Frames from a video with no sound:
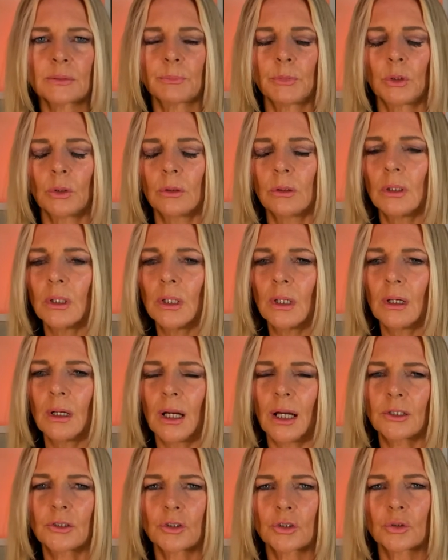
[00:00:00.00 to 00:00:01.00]
But
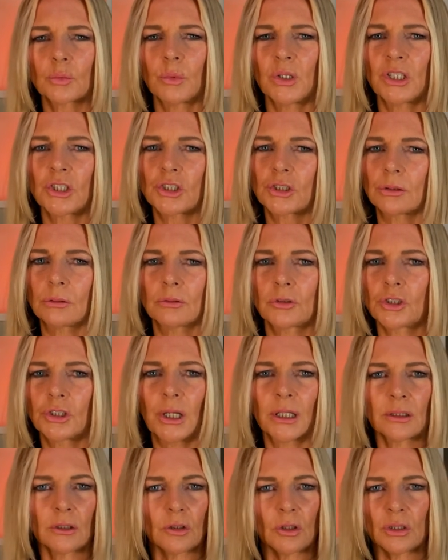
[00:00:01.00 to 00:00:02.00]
I just wish she
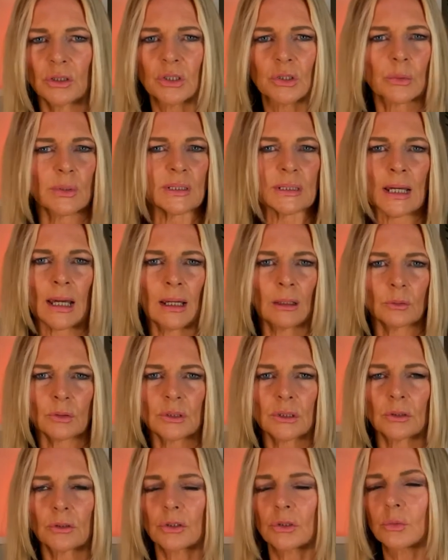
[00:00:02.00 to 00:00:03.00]
hadn't gone to his
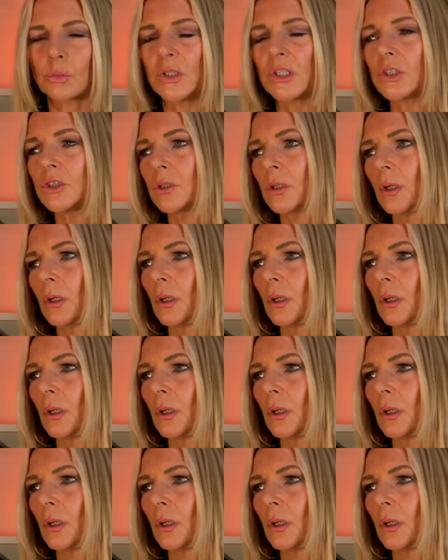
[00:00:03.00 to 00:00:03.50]
house. I just wish,